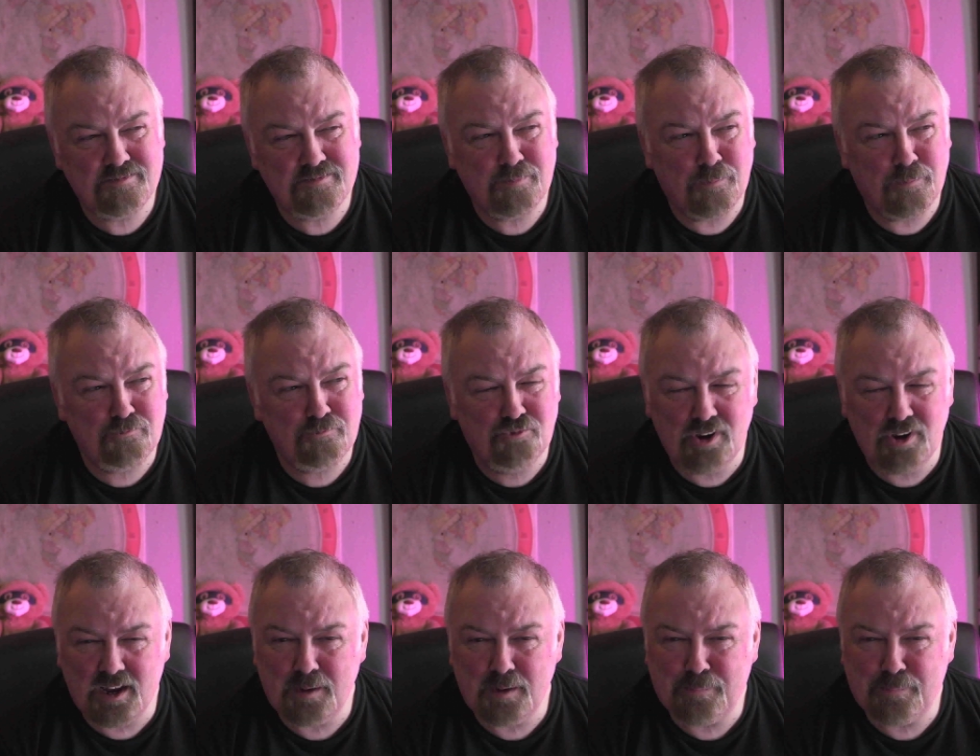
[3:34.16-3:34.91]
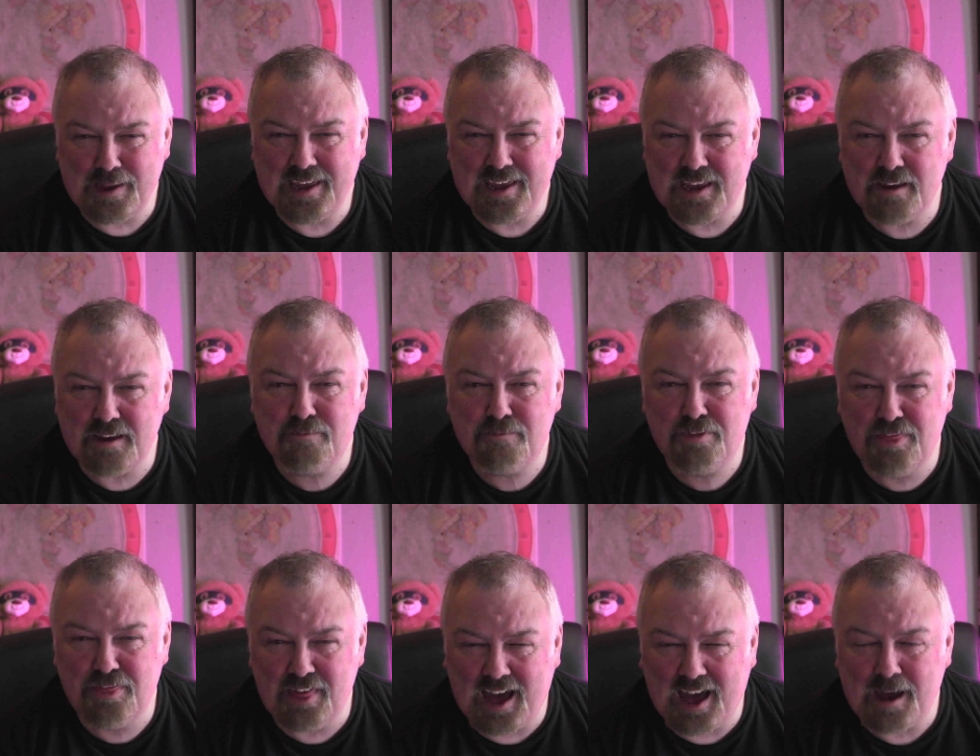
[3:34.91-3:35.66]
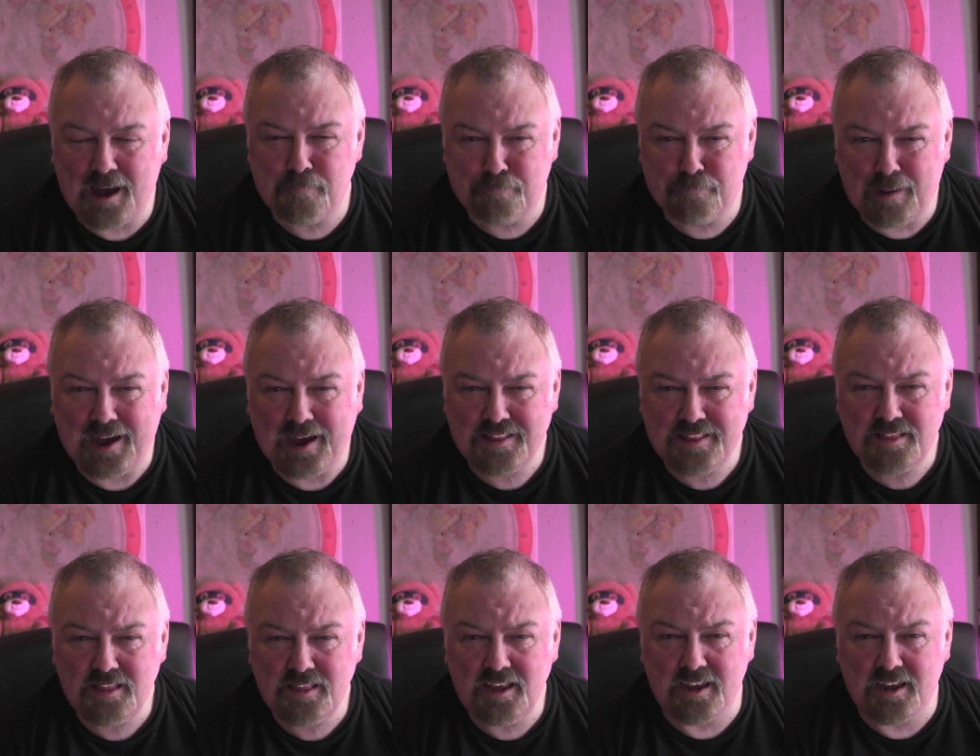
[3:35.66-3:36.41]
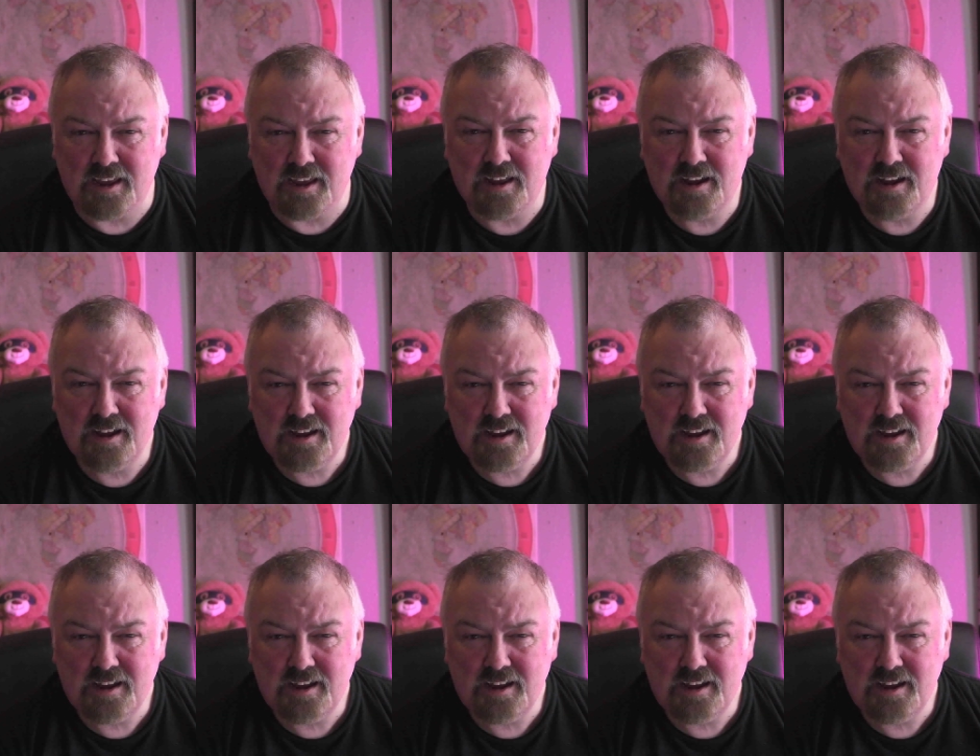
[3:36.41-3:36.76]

really behave that badly.